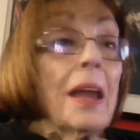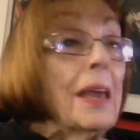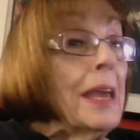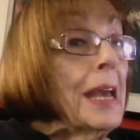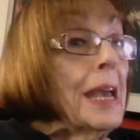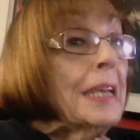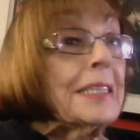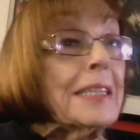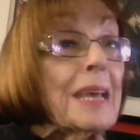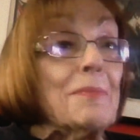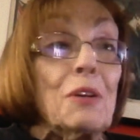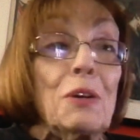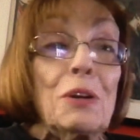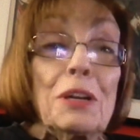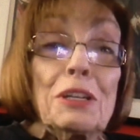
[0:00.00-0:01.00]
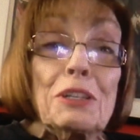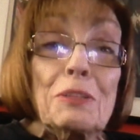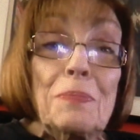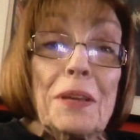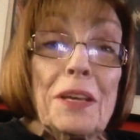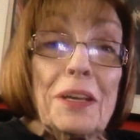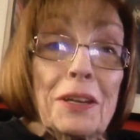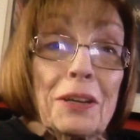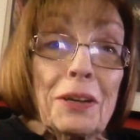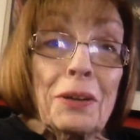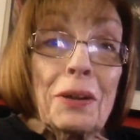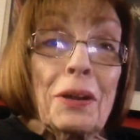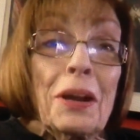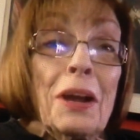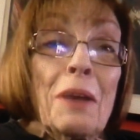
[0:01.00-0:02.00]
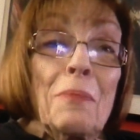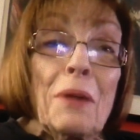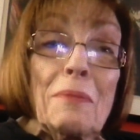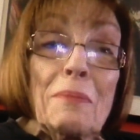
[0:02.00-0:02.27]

Yes, I'm going to be here by